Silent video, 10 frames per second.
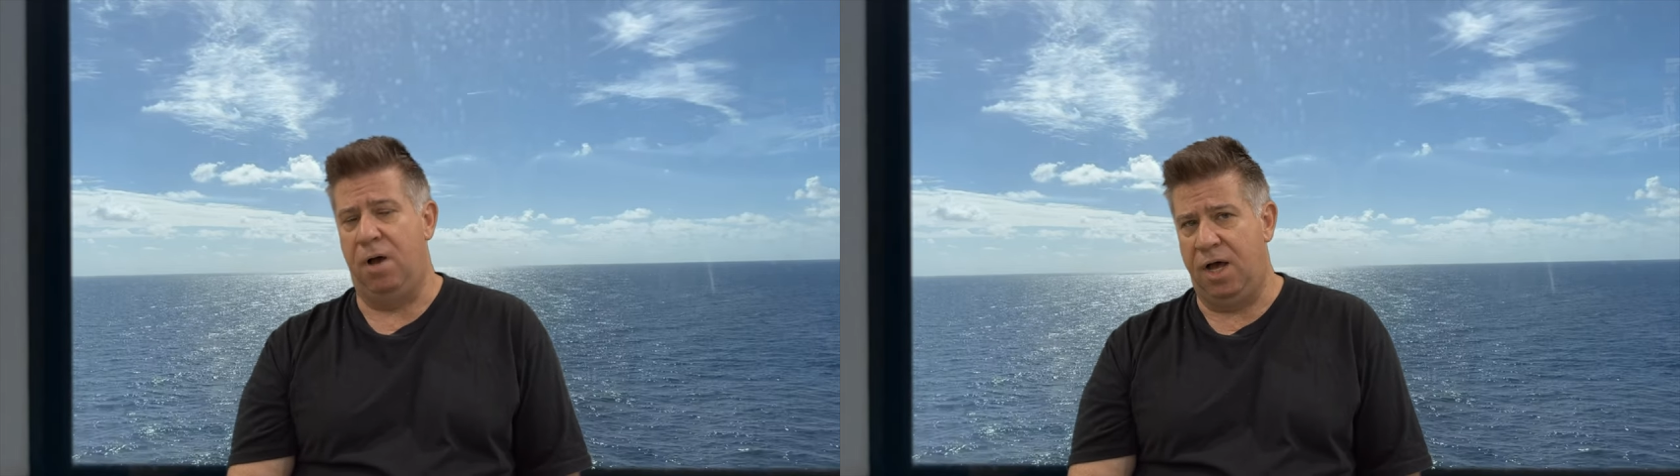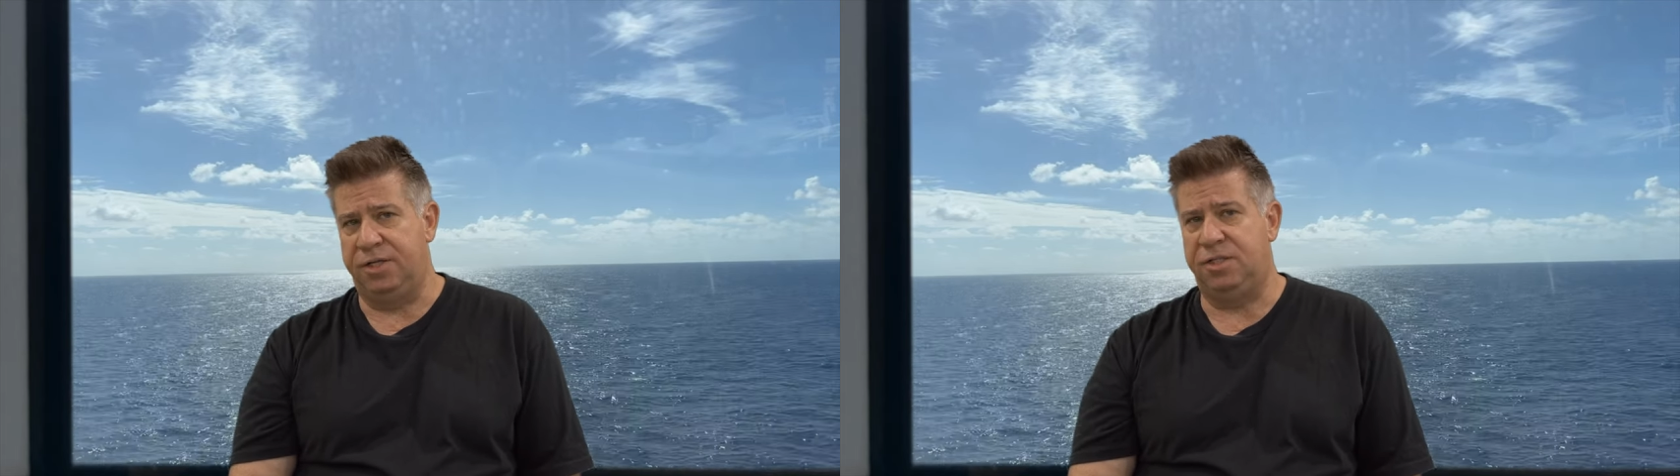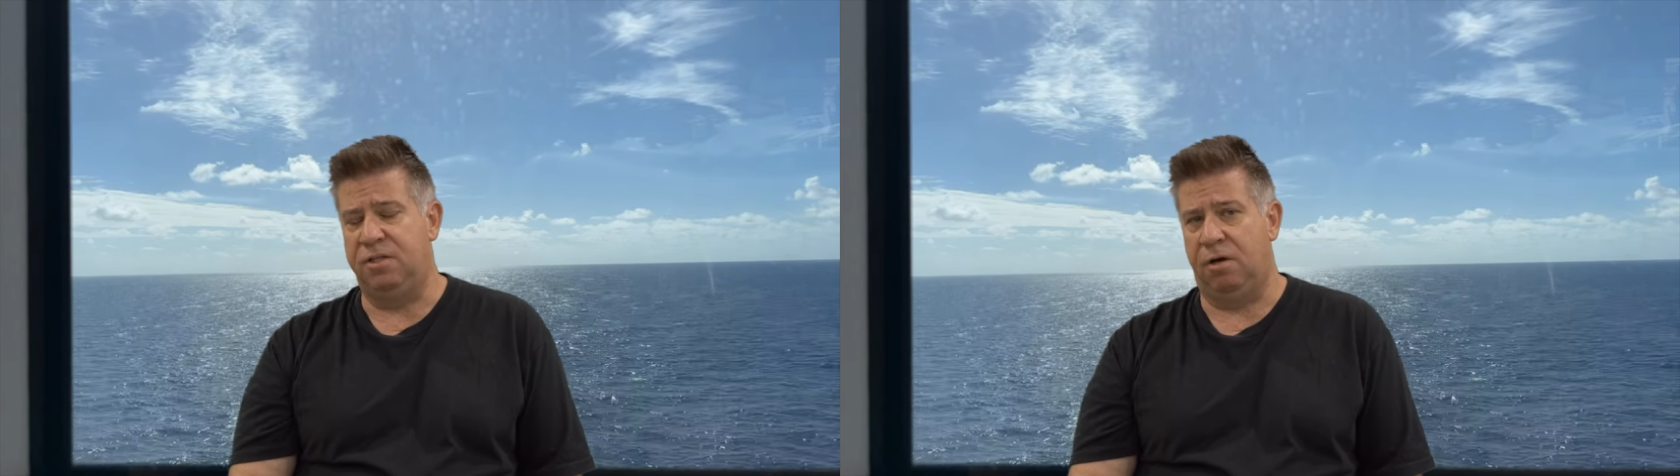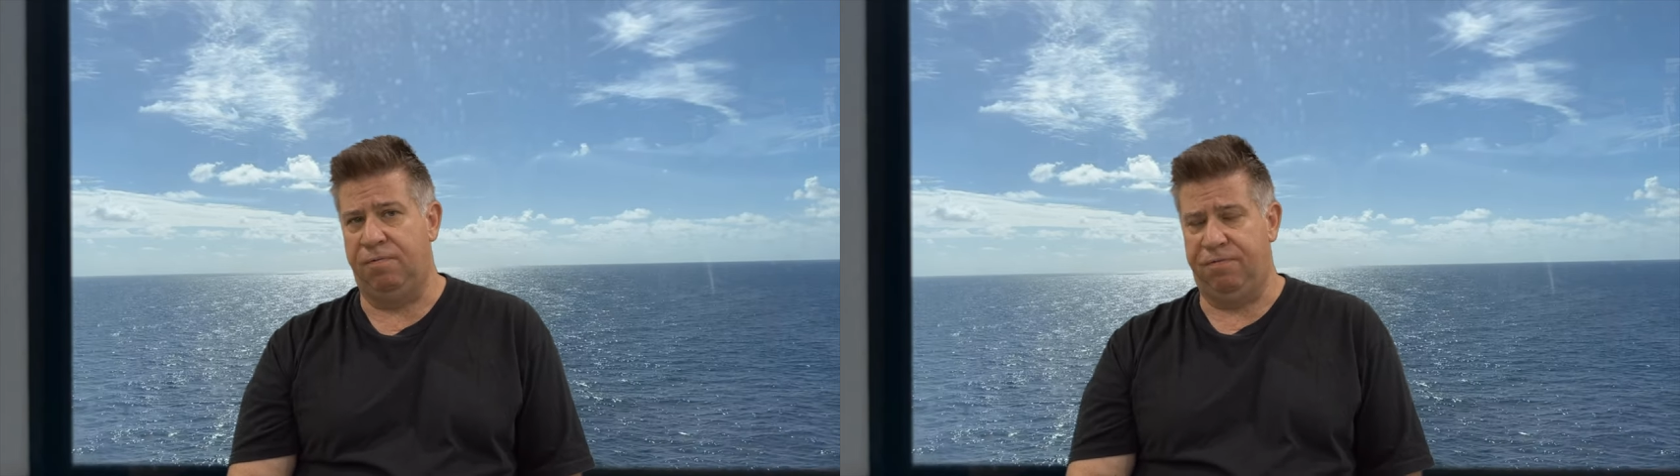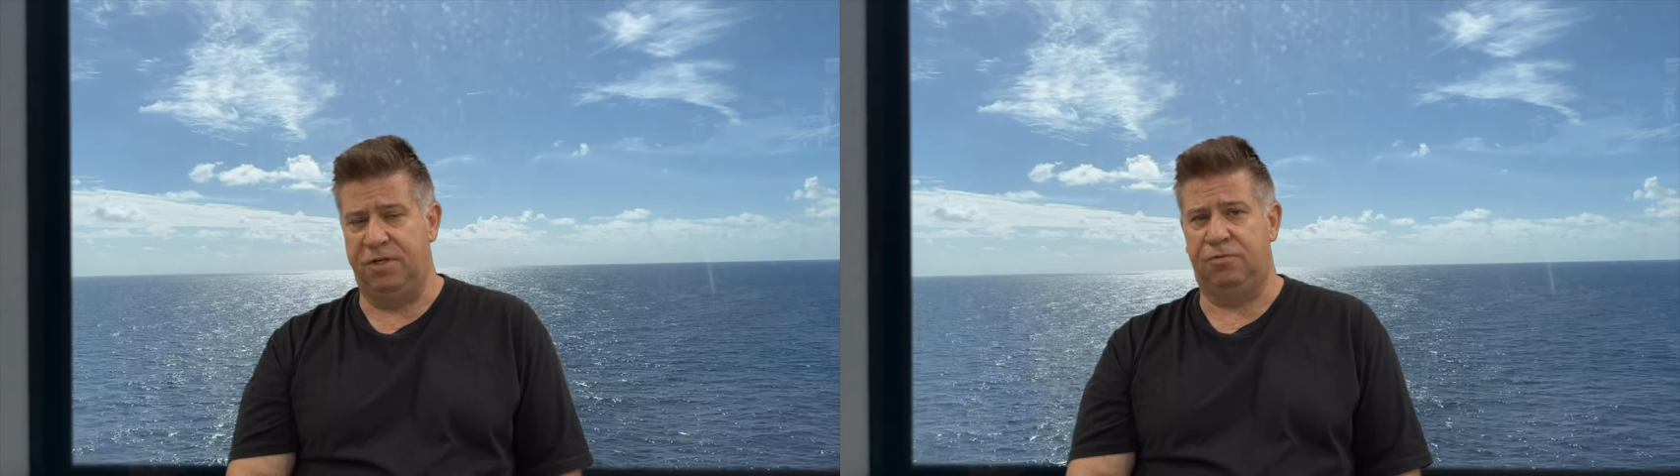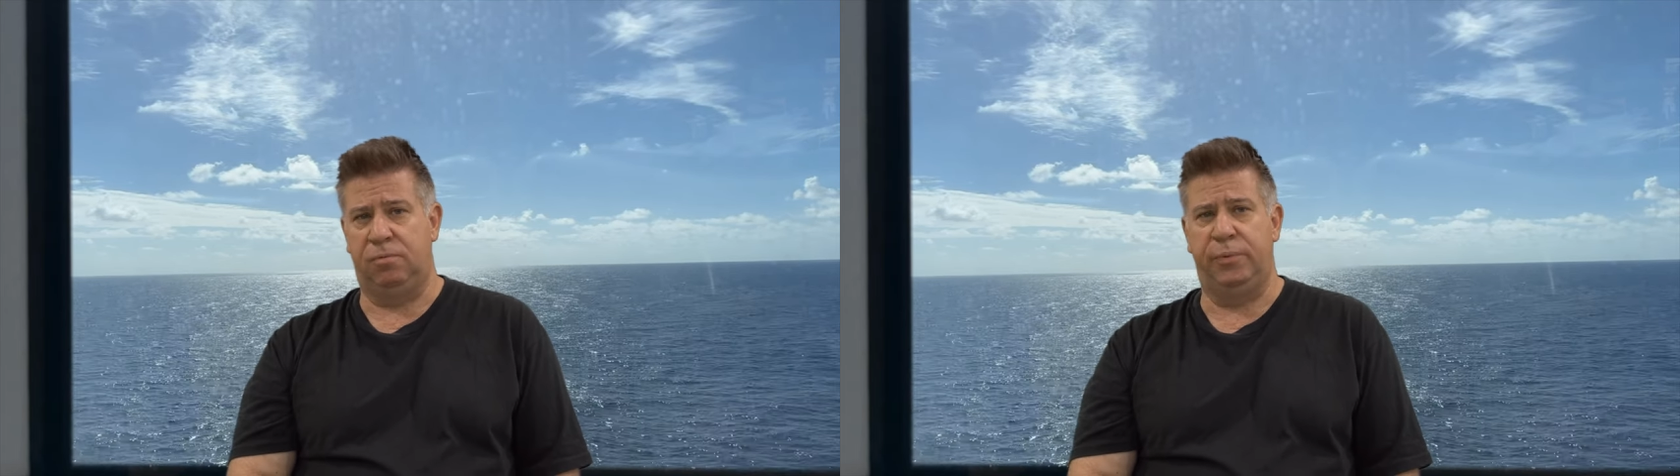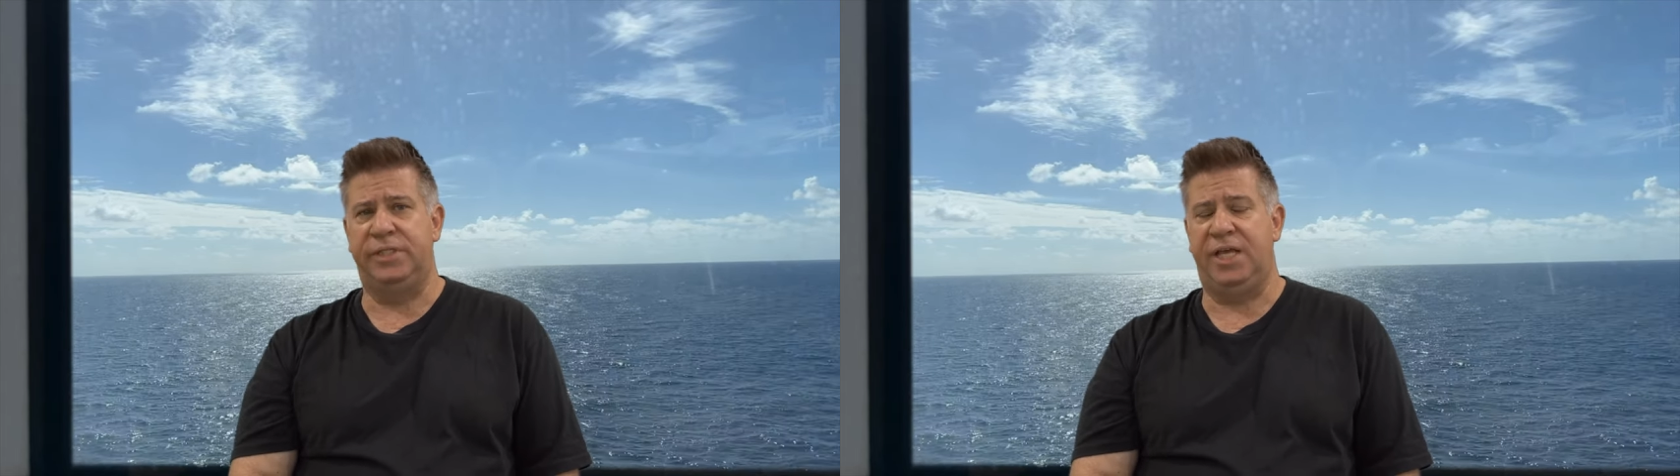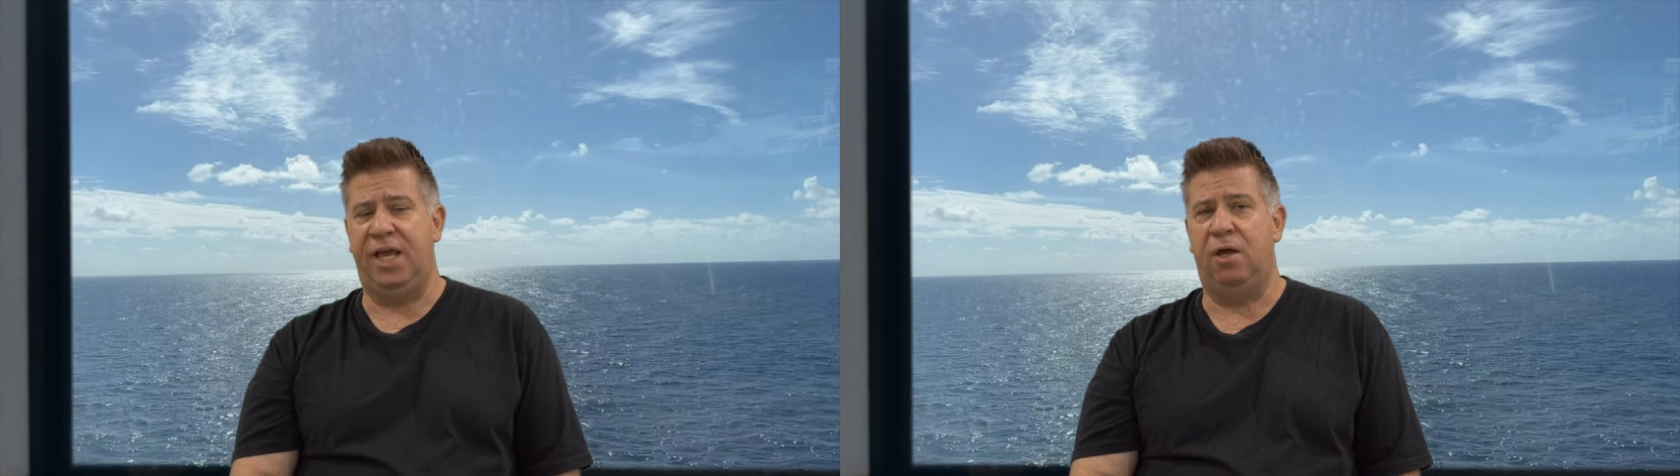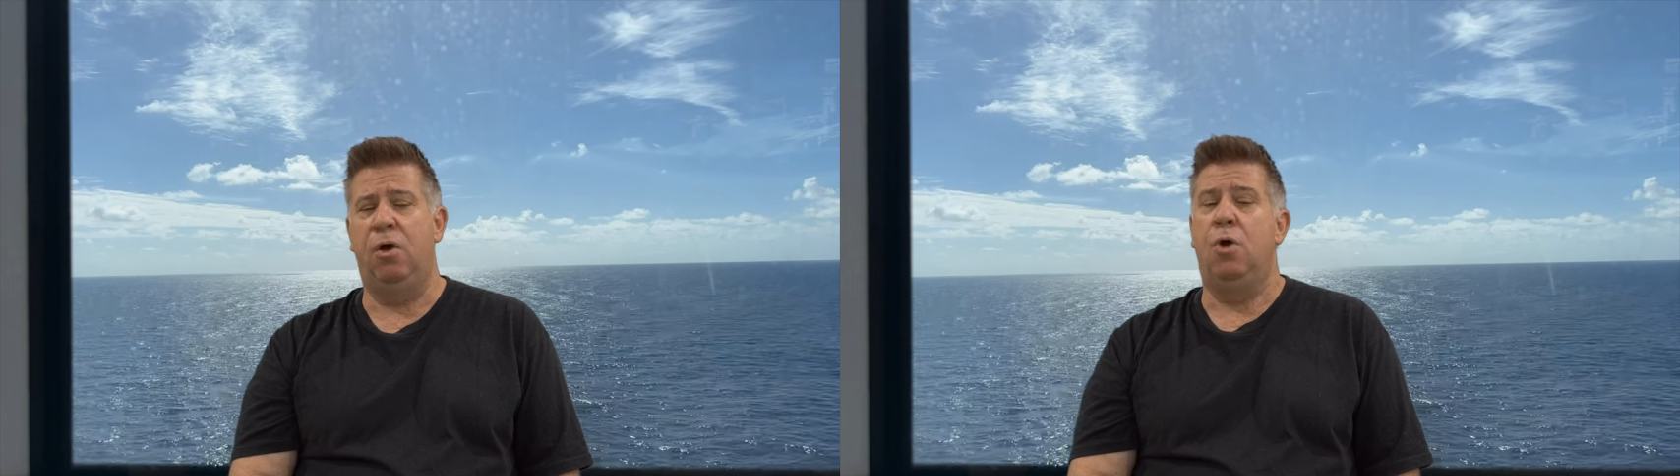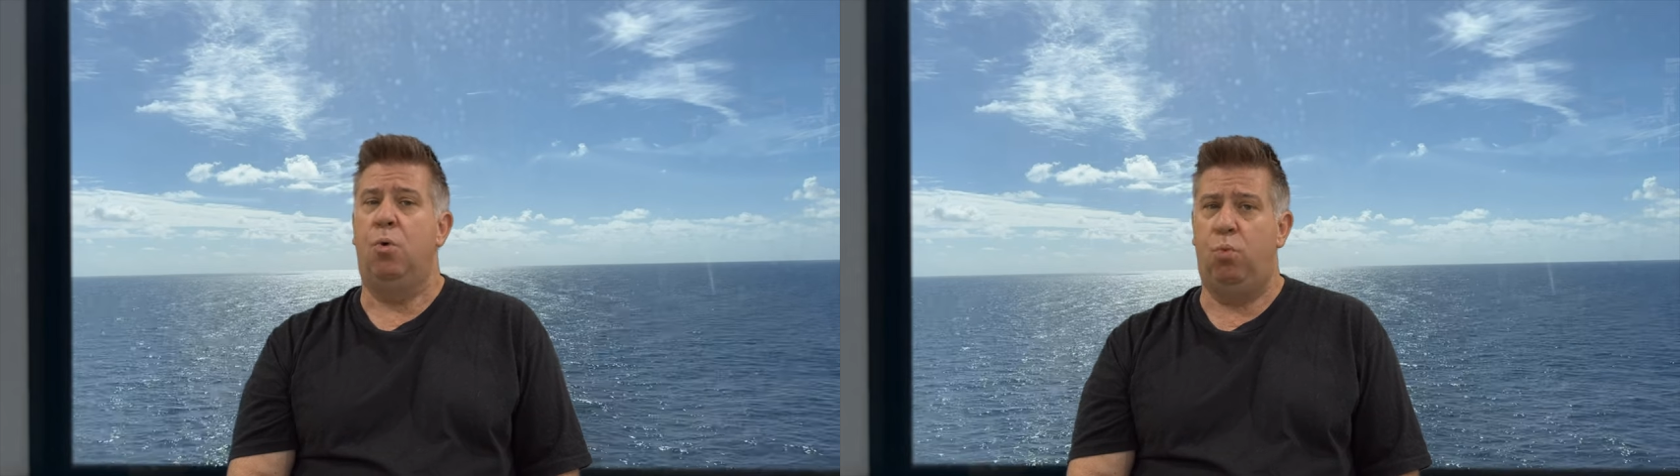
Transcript: us and our friends from Louisiana